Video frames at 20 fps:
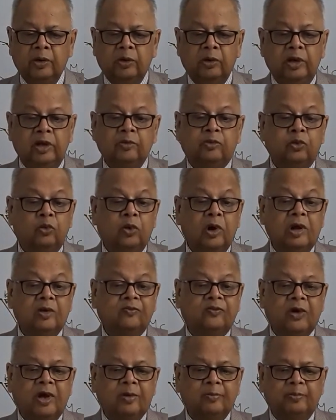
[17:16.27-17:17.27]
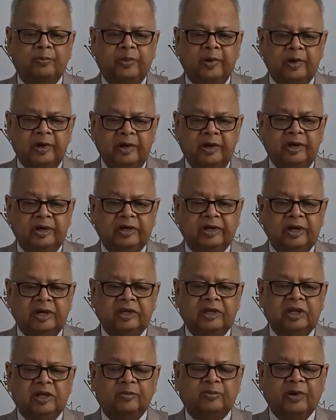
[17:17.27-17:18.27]
If one firm
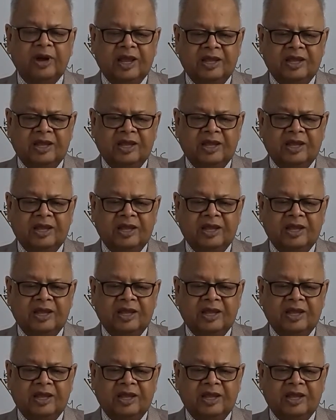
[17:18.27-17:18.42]
increases